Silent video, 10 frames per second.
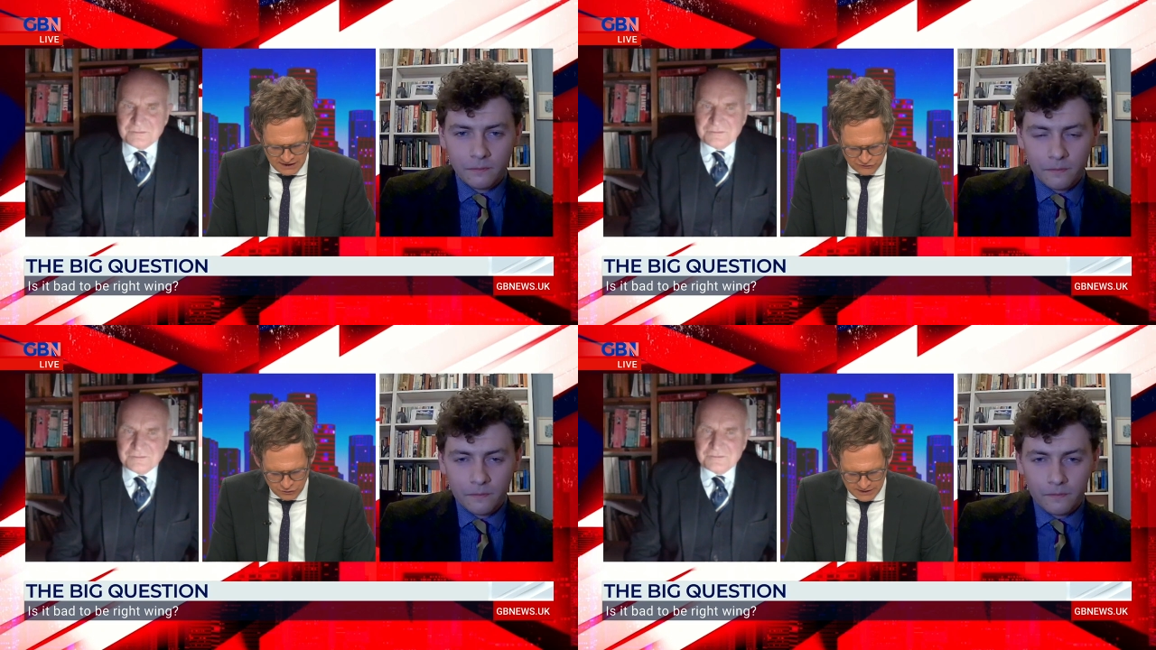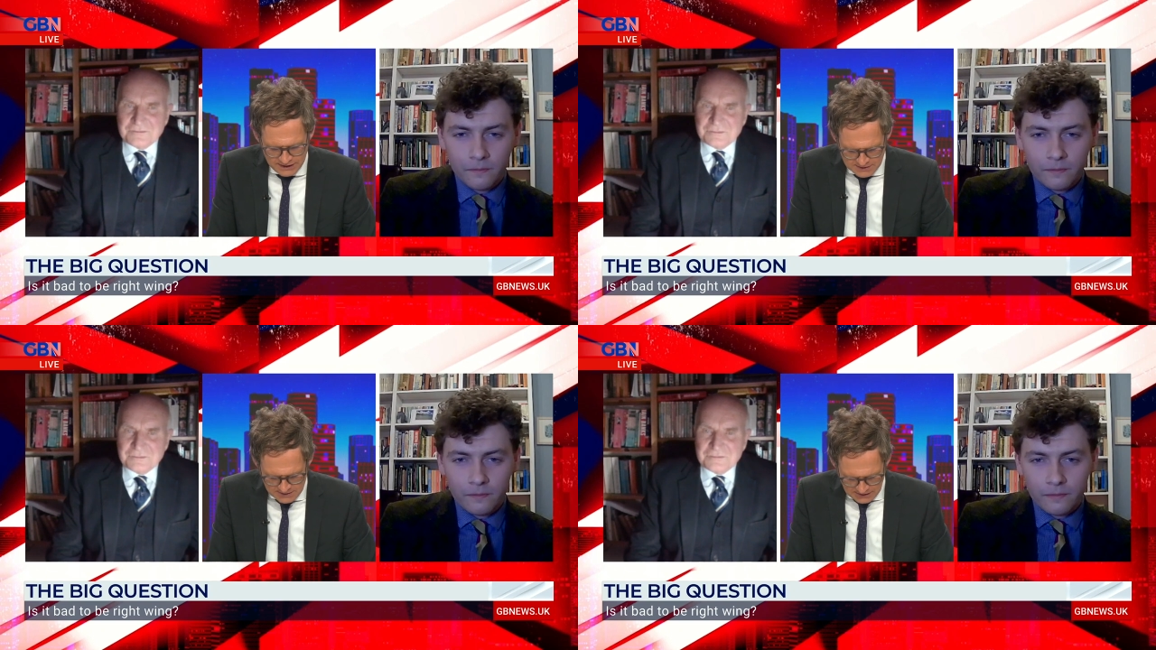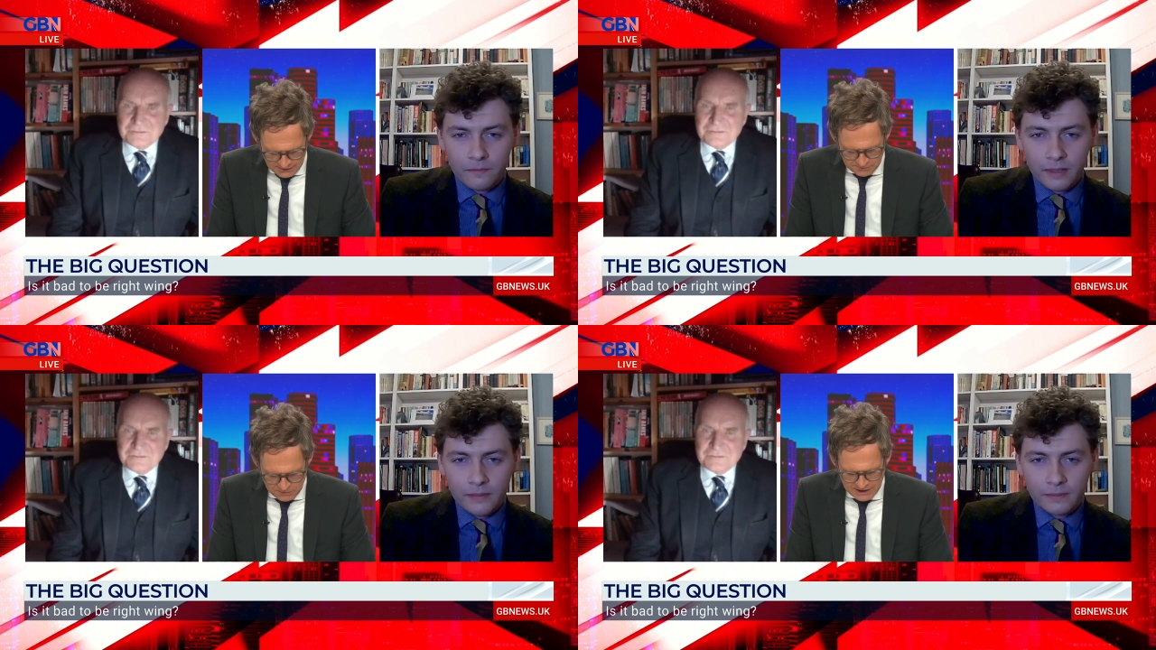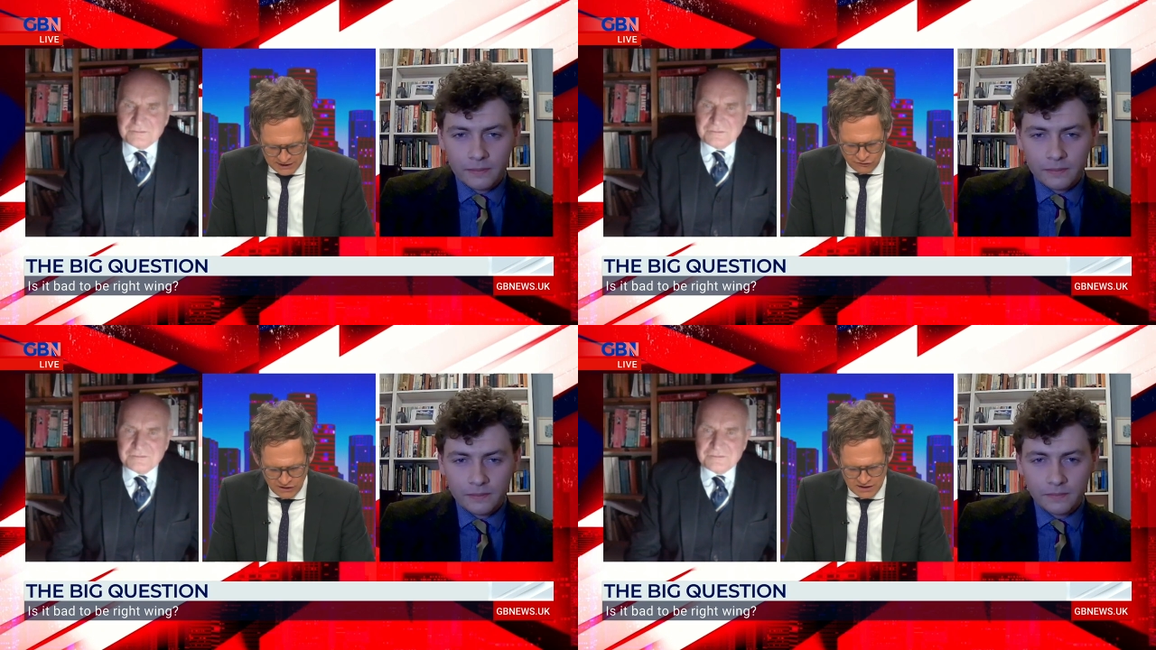Speaker 1: history. The
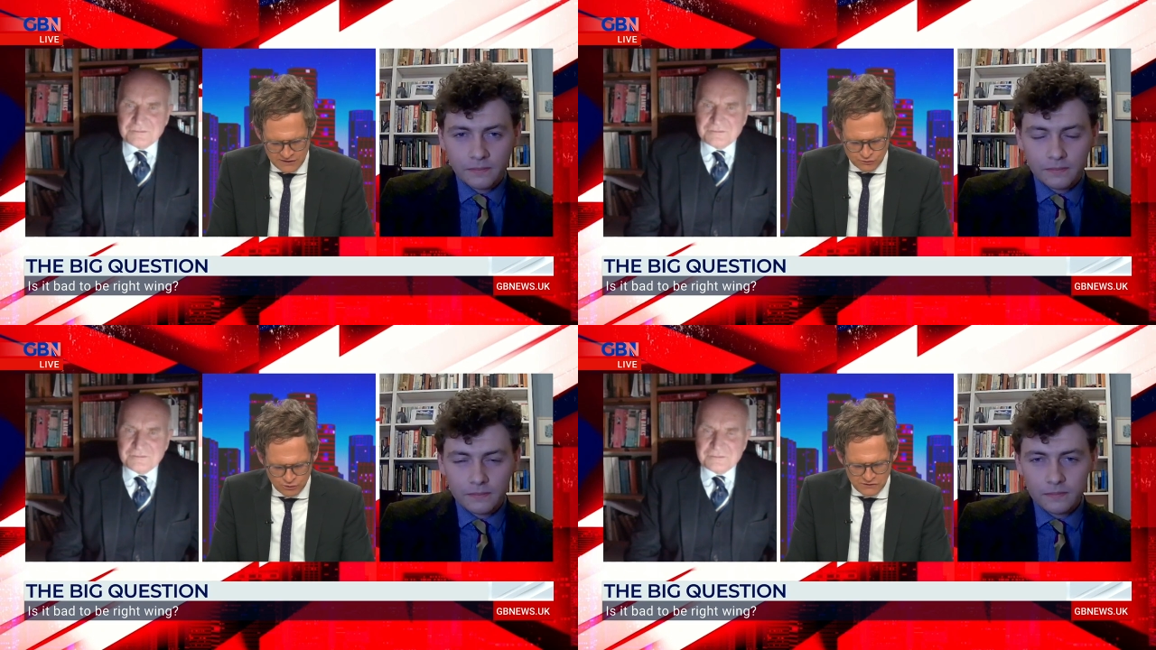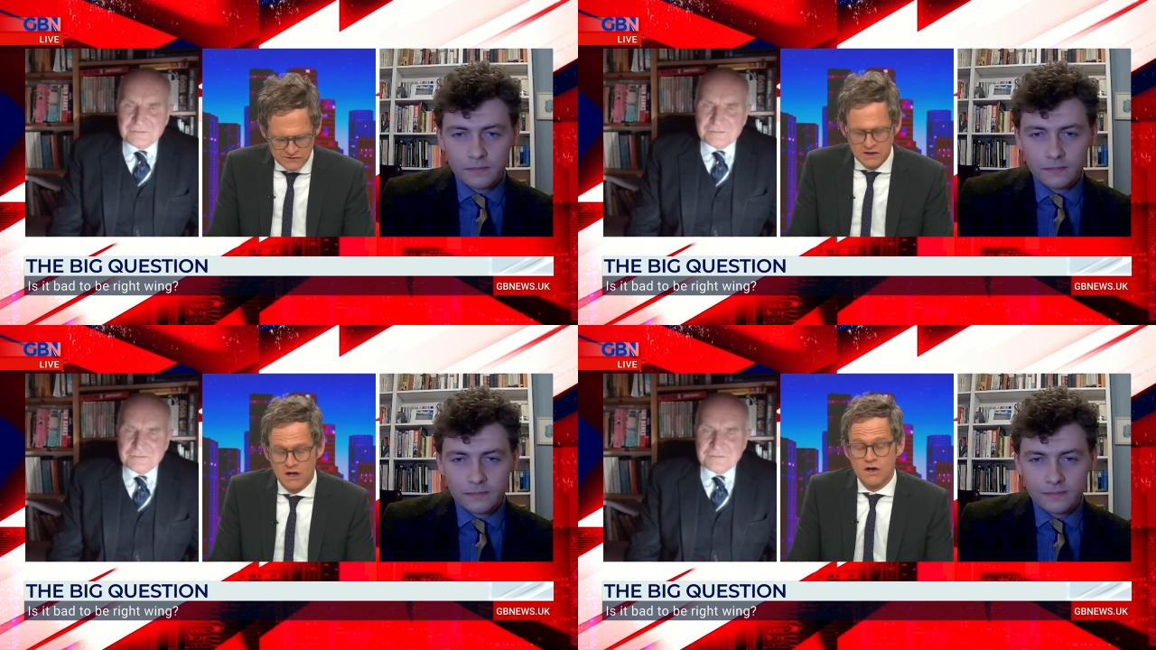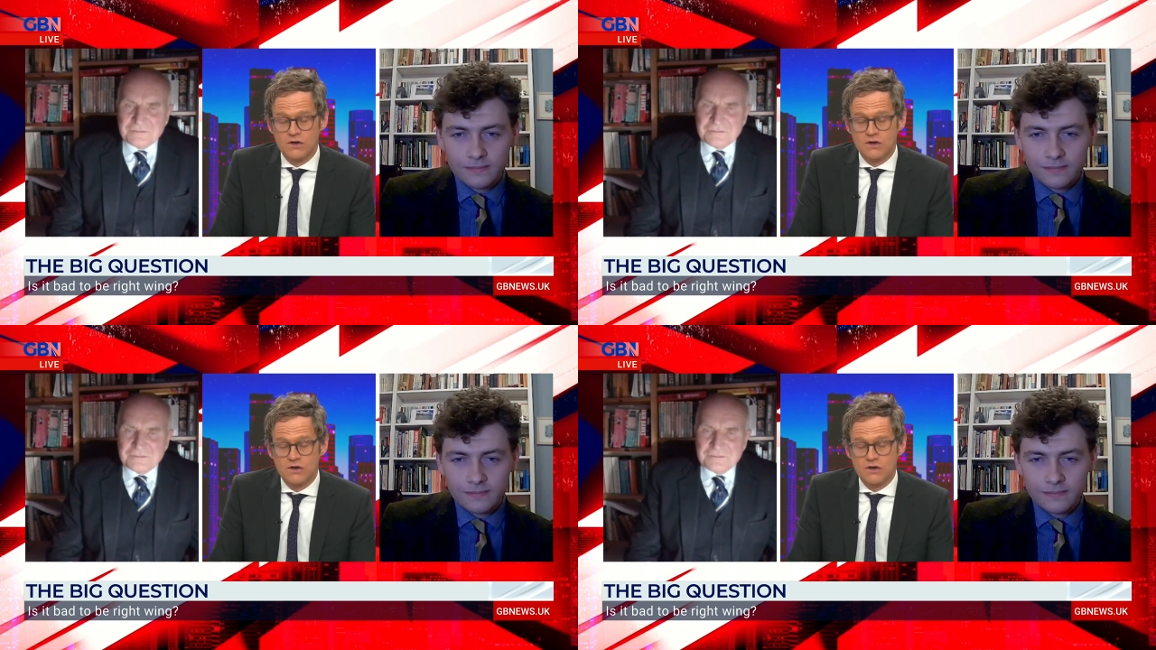brilliant journalist Ross Clark,